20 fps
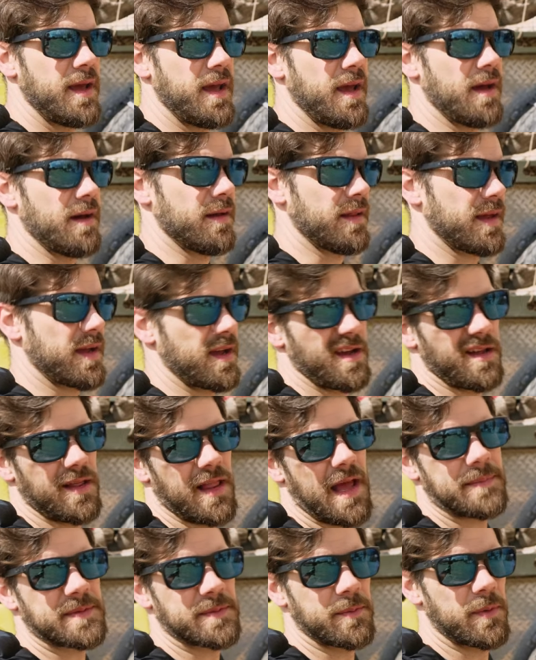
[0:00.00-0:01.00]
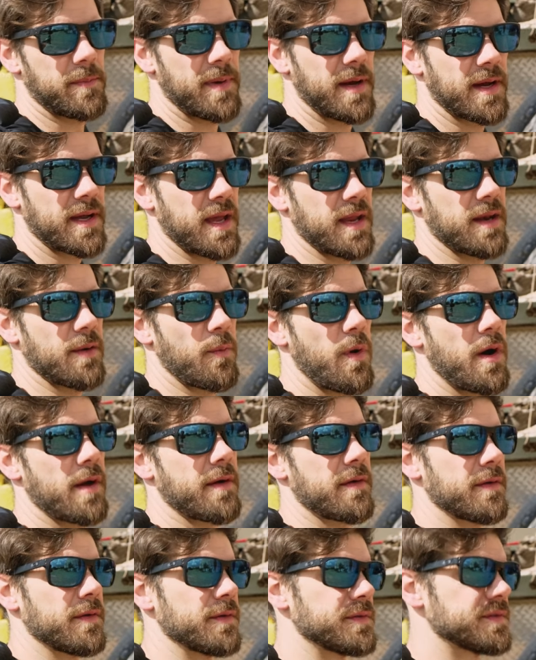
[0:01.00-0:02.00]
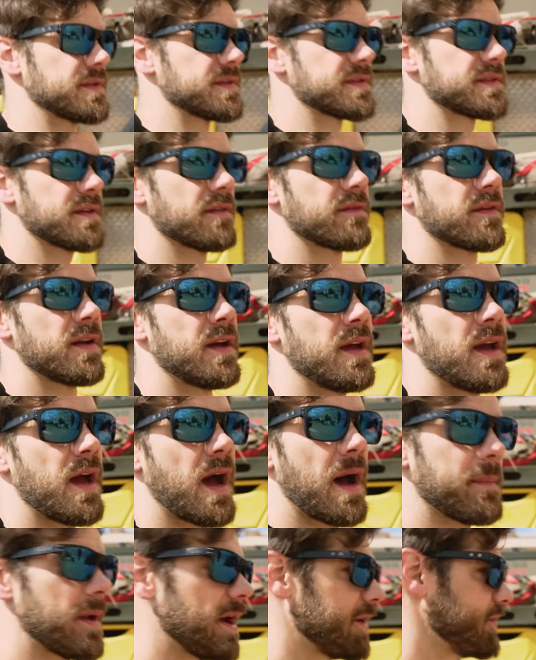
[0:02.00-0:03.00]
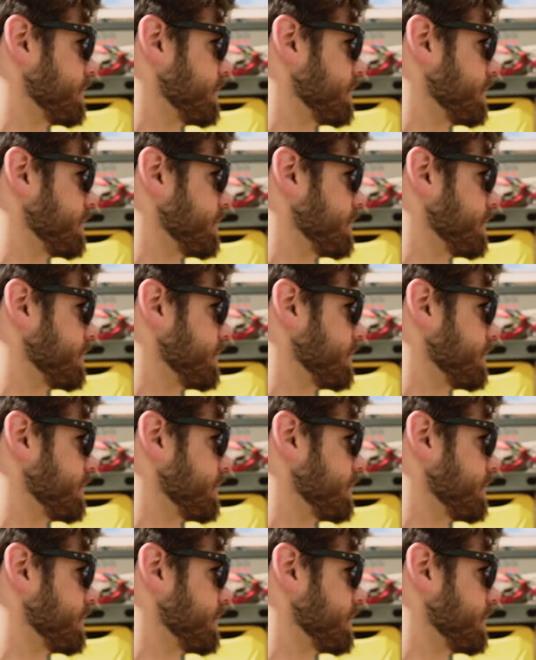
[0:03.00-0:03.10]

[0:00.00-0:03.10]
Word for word: uh, like a collapsible bucket and a water hose and stuff. I'm not